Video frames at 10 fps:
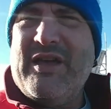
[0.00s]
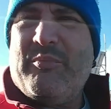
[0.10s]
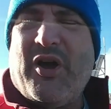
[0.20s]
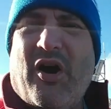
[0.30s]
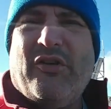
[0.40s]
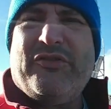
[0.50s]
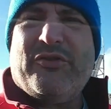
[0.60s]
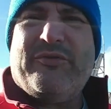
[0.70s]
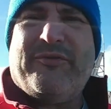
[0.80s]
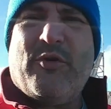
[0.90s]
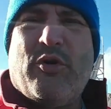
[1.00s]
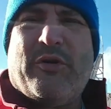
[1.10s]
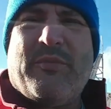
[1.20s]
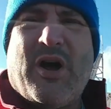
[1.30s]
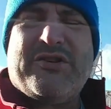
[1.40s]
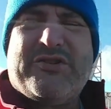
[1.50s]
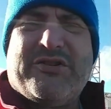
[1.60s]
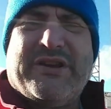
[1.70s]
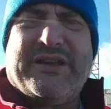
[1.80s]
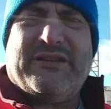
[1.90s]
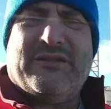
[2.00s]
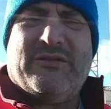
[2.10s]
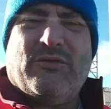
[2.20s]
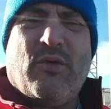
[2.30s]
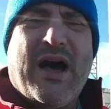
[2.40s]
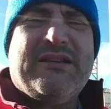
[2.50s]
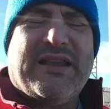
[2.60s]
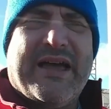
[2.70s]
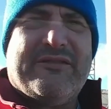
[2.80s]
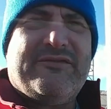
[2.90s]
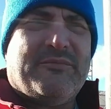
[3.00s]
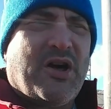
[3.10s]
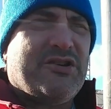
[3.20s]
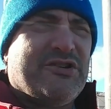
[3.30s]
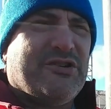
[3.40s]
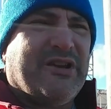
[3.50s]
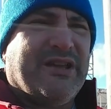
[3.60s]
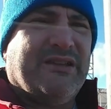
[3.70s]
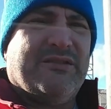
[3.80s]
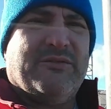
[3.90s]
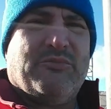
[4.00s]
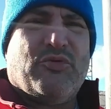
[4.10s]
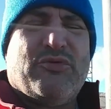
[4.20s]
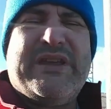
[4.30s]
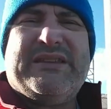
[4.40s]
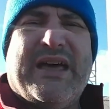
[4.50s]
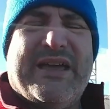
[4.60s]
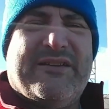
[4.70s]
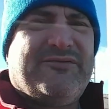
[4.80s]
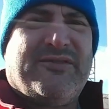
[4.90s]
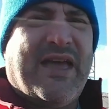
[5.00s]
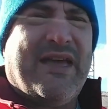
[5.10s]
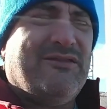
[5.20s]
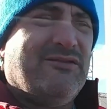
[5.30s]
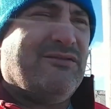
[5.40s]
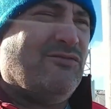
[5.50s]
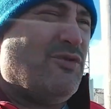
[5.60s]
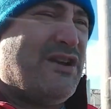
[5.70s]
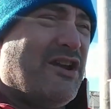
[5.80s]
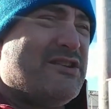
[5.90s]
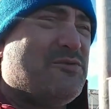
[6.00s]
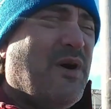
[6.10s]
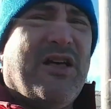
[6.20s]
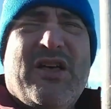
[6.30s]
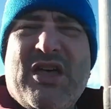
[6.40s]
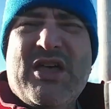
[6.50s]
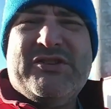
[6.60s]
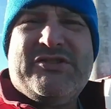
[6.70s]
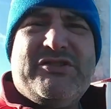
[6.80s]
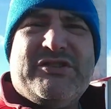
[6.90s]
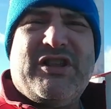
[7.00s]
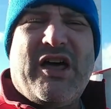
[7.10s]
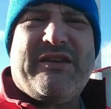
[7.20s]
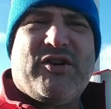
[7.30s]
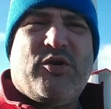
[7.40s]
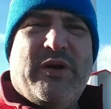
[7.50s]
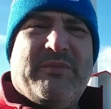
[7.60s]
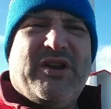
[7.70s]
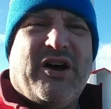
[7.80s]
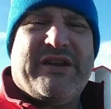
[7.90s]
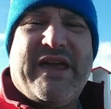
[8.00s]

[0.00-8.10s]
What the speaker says: but also for monitoring wildlife, monitoring marine life and whatnot as well. So there's a lot of equipment on